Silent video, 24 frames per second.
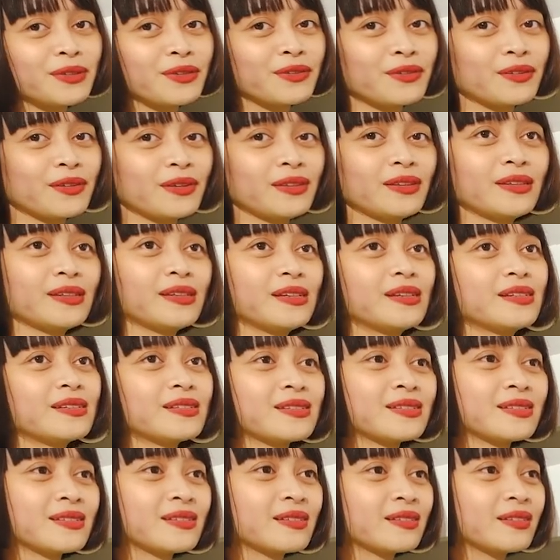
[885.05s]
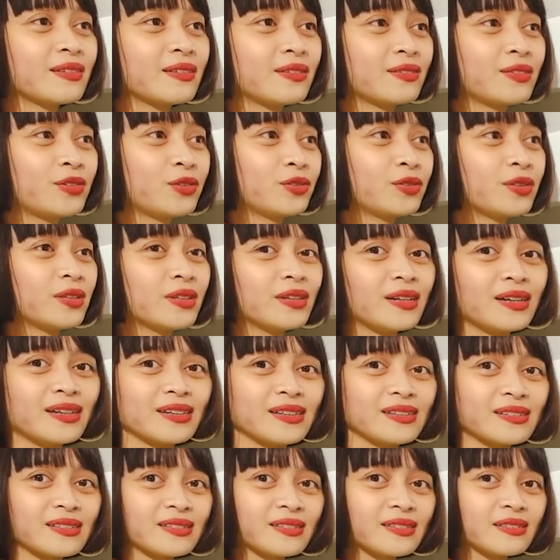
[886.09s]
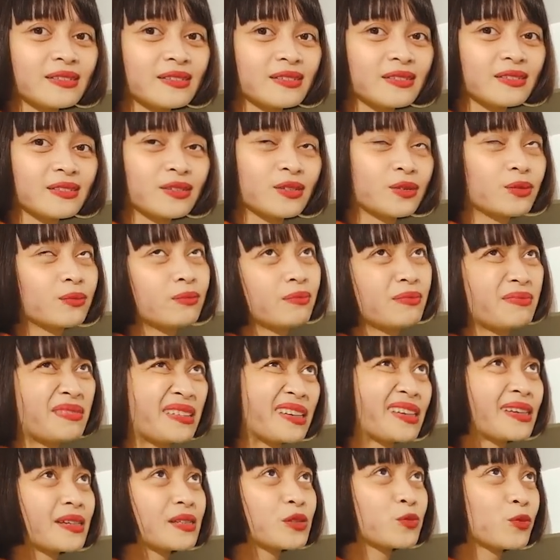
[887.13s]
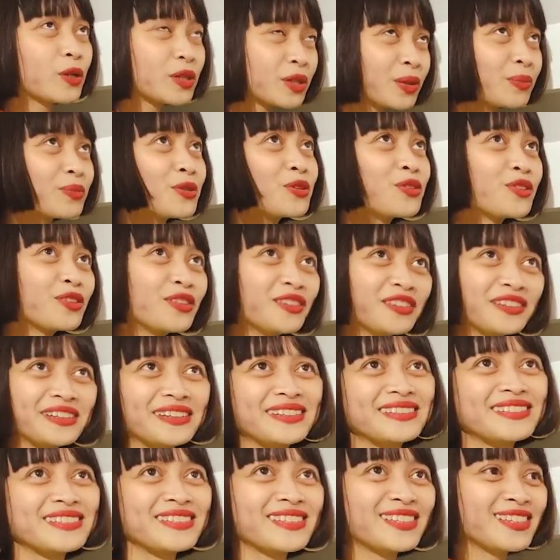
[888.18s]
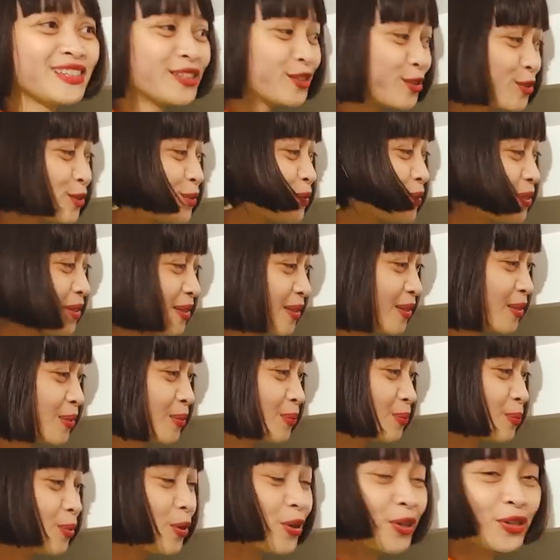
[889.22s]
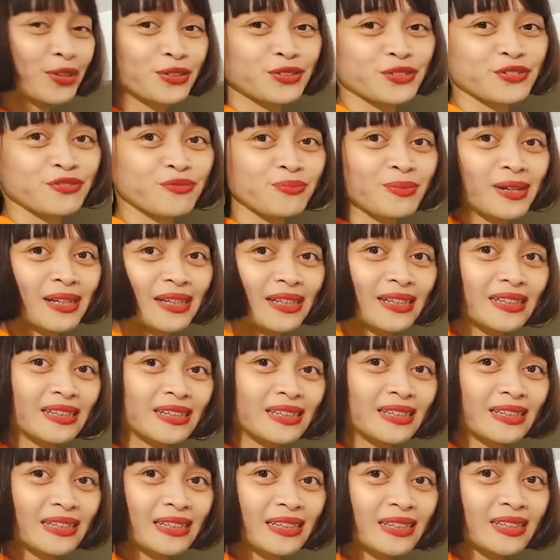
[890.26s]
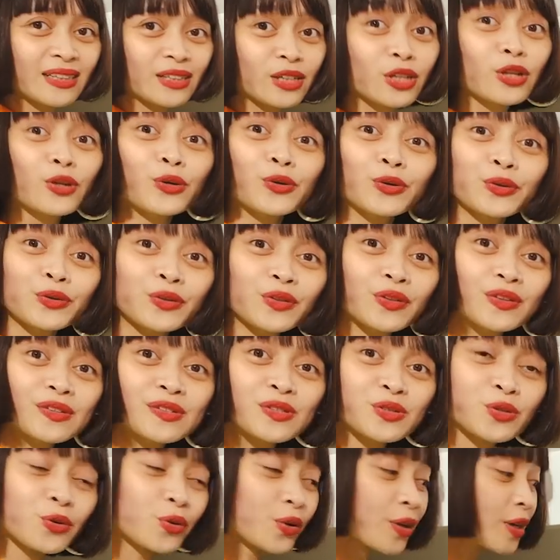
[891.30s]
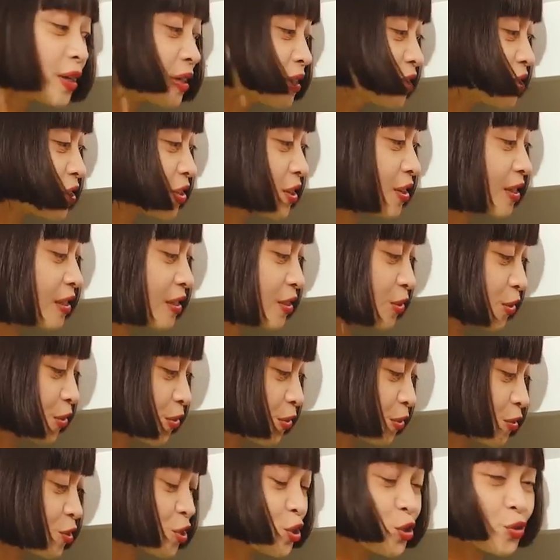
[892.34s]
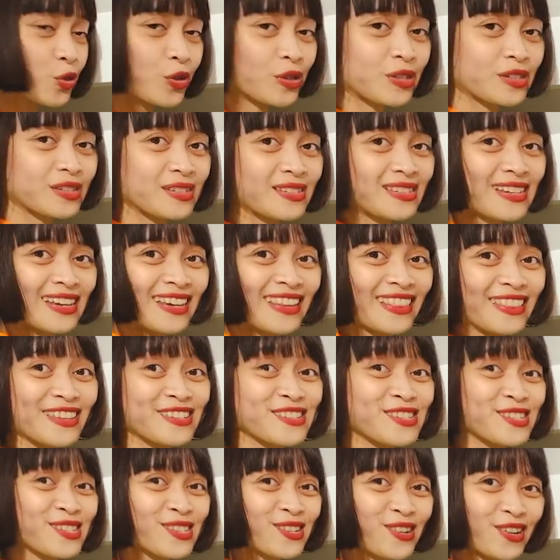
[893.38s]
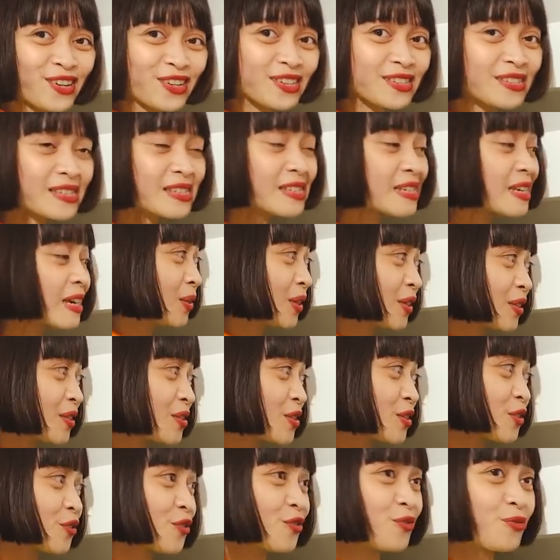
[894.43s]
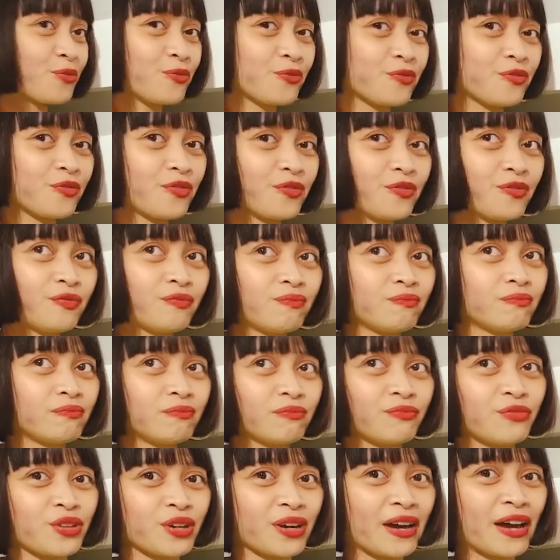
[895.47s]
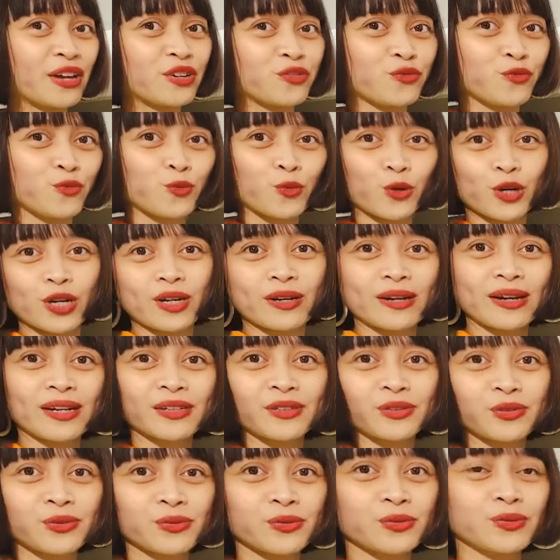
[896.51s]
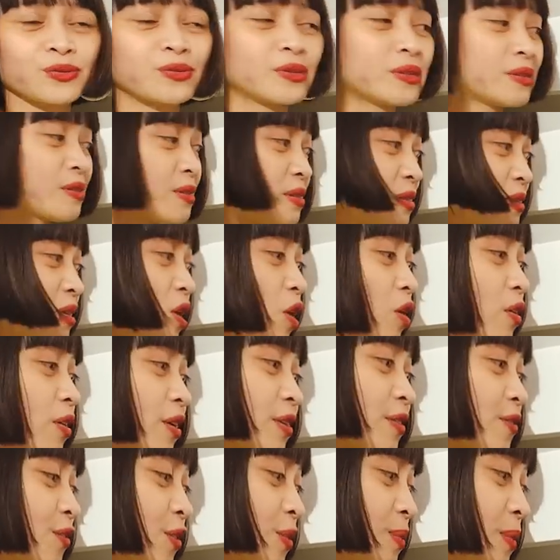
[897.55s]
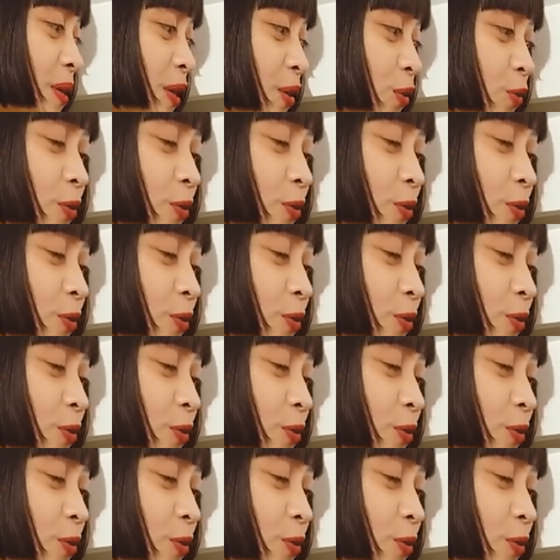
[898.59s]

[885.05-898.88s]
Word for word: to the least utilized. No, I guess welcome to the least used part of my clothes storage. These are the shorts and the skirts. Because of the kind of work I do, it's hard for me to